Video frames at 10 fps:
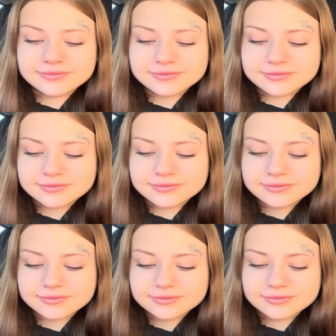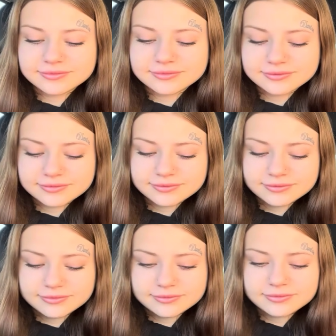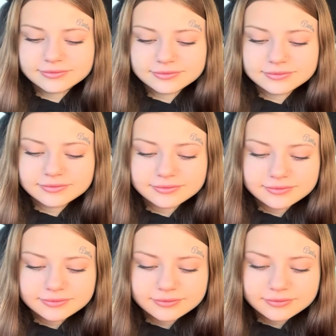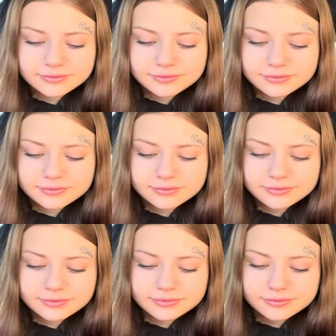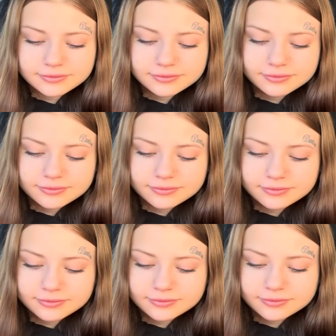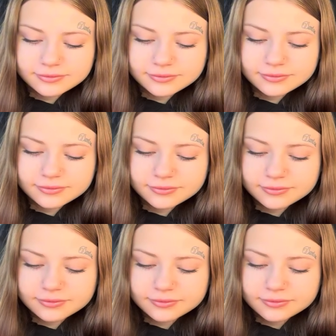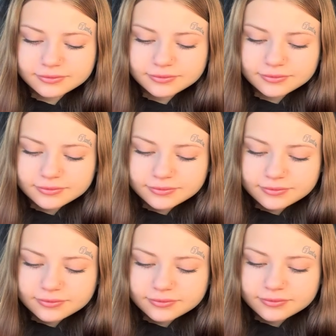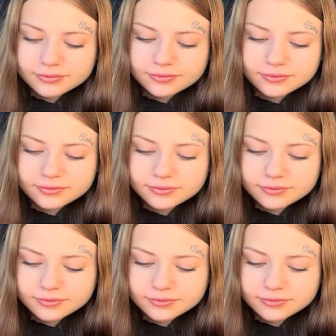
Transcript: No words are spoken by the person on screen.